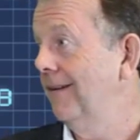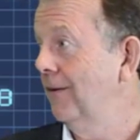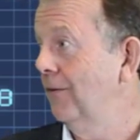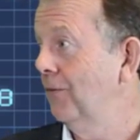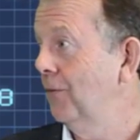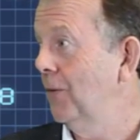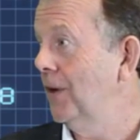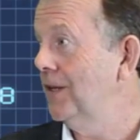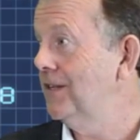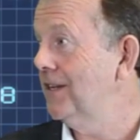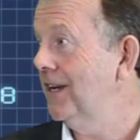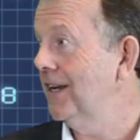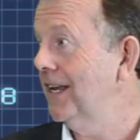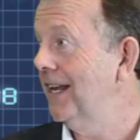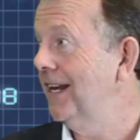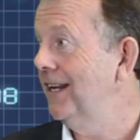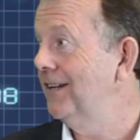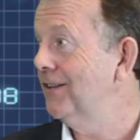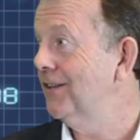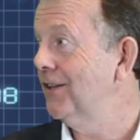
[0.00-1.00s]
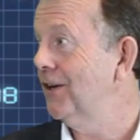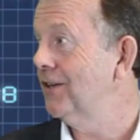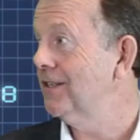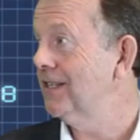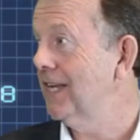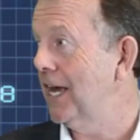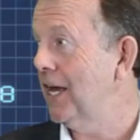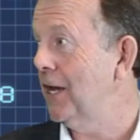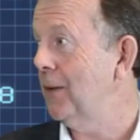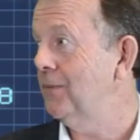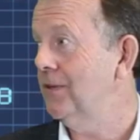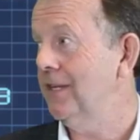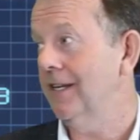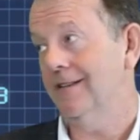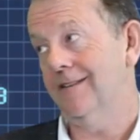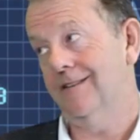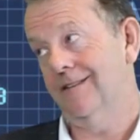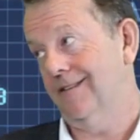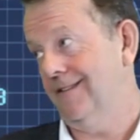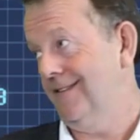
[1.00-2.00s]
Once I get into those games,
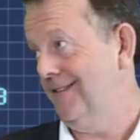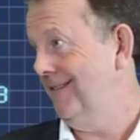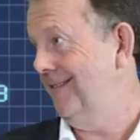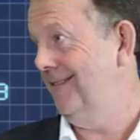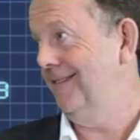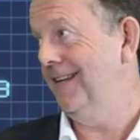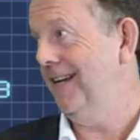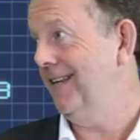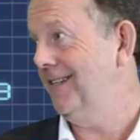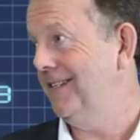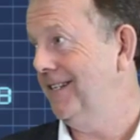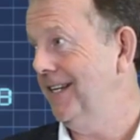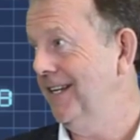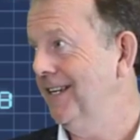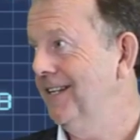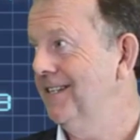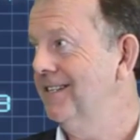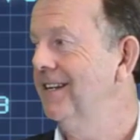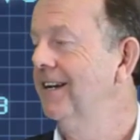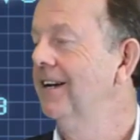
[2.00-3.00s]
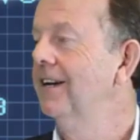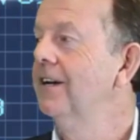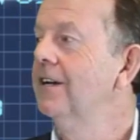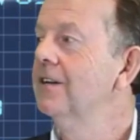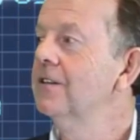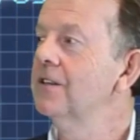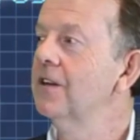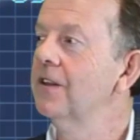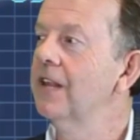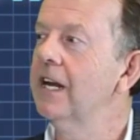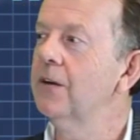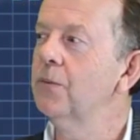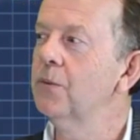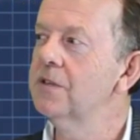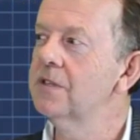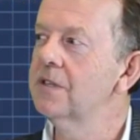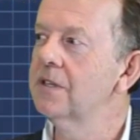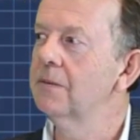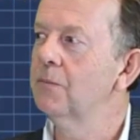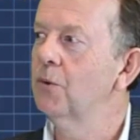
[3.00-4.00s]
that's tickets. So that
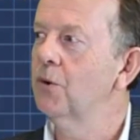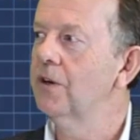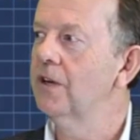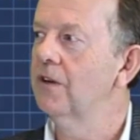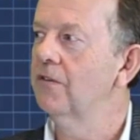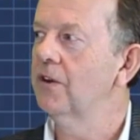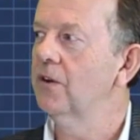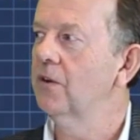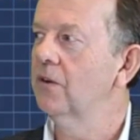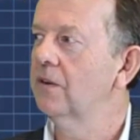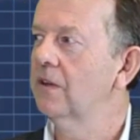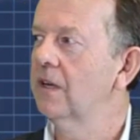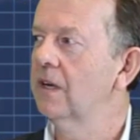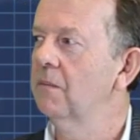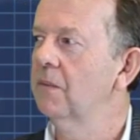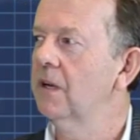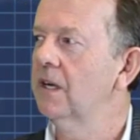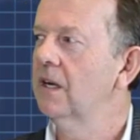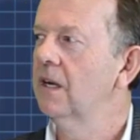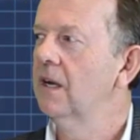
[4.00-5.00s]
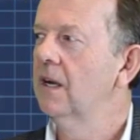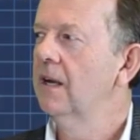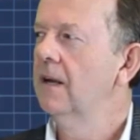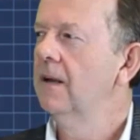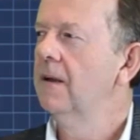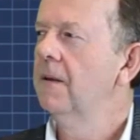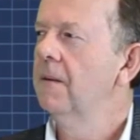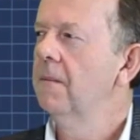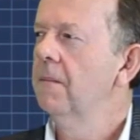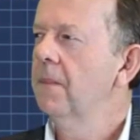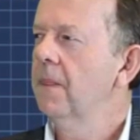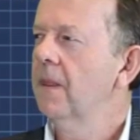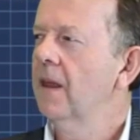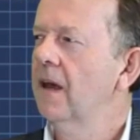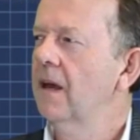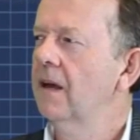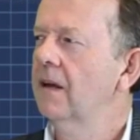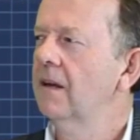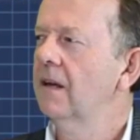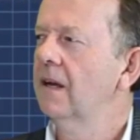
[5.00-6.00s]
was the more difficult thing. But
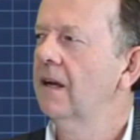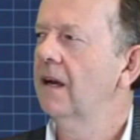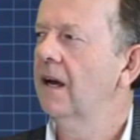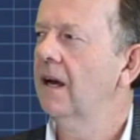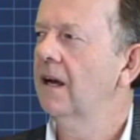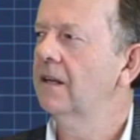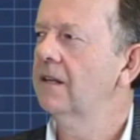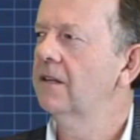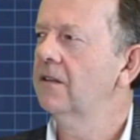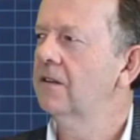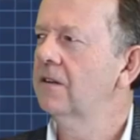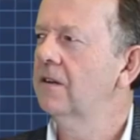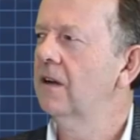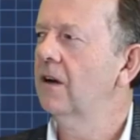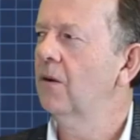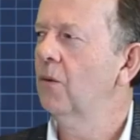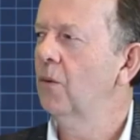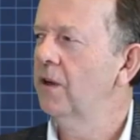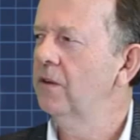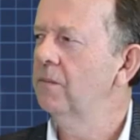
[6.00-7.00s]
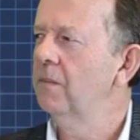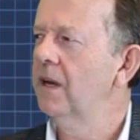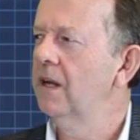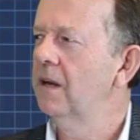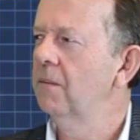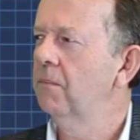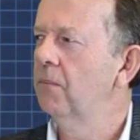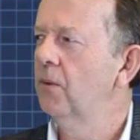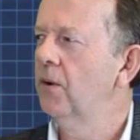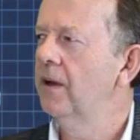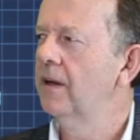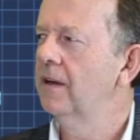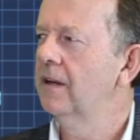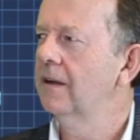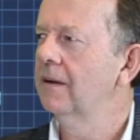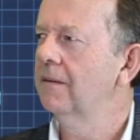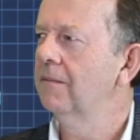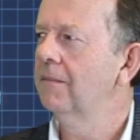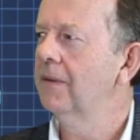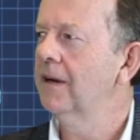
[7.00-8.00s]
I always made a
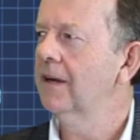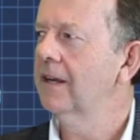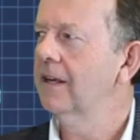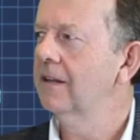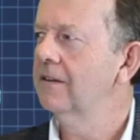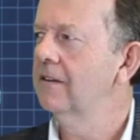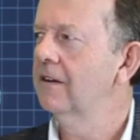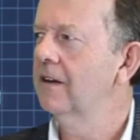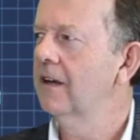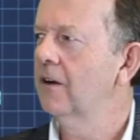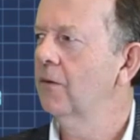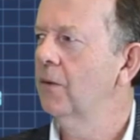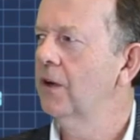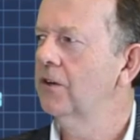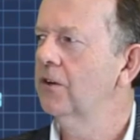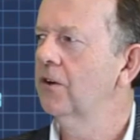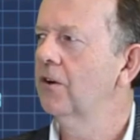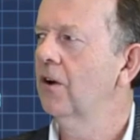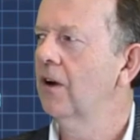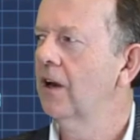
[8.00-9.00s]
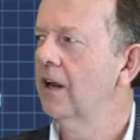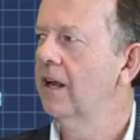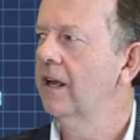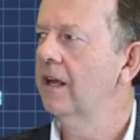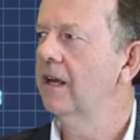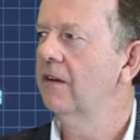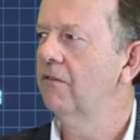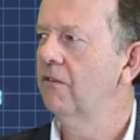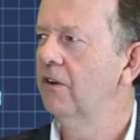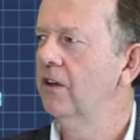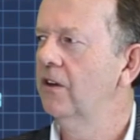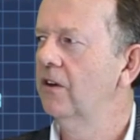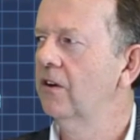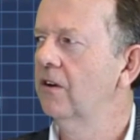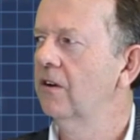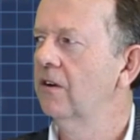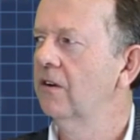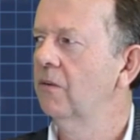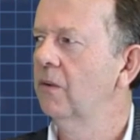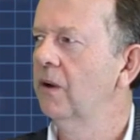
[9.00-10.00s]
point. My kids and I went on holiday every
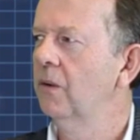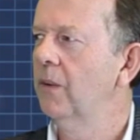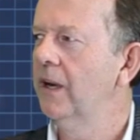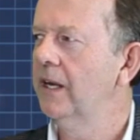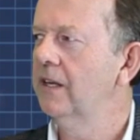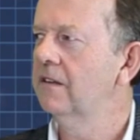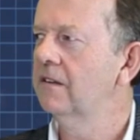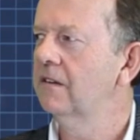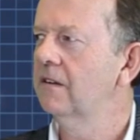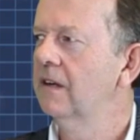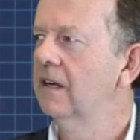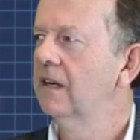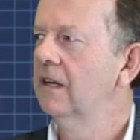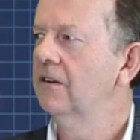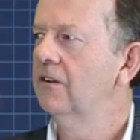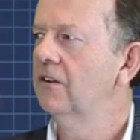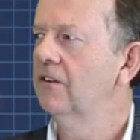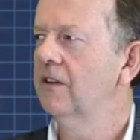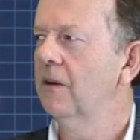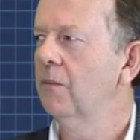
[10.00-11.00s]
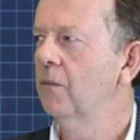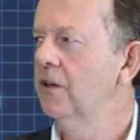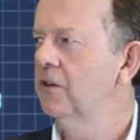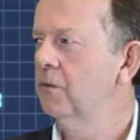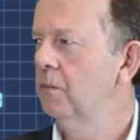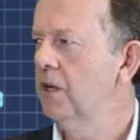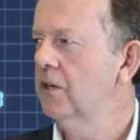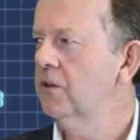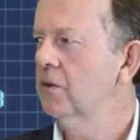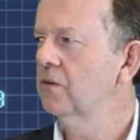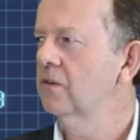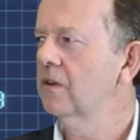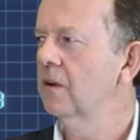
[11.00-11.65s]
year. We went to somewhere special,